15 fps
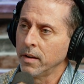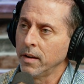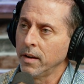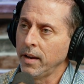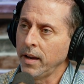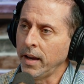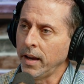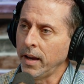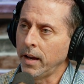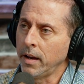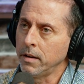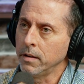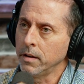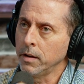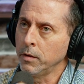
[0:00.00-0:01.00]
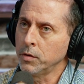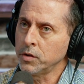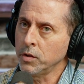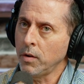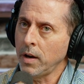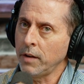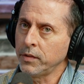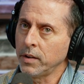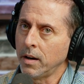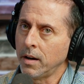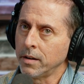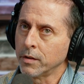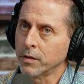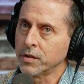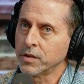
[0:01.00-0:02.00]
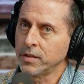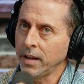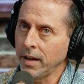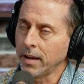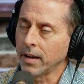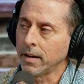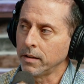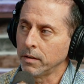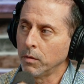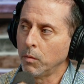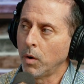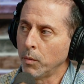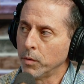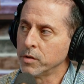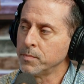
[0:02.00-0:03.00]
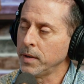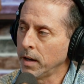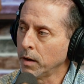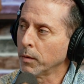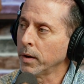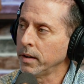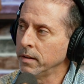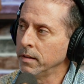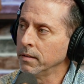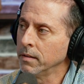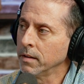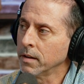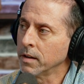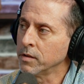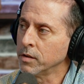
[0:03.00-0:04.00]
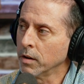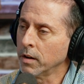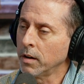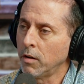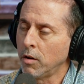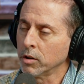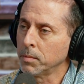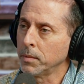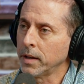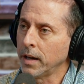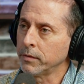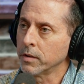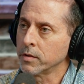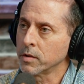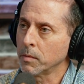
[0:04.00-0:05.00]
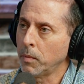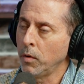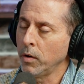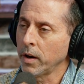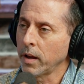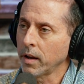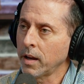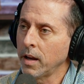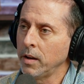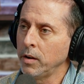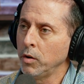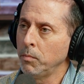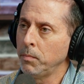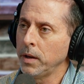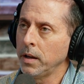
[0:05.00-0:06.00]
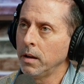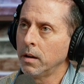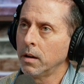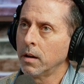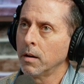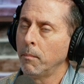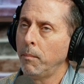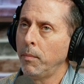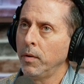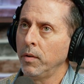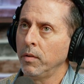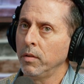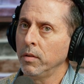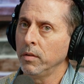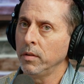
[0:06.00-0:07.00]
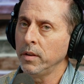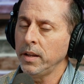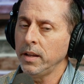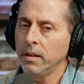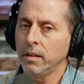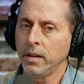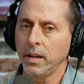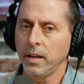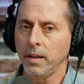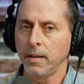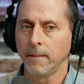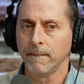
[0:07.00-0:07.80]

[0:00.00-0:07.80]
and you still have to understand what was being written because you're going to ultimately have to support it. Can you be completely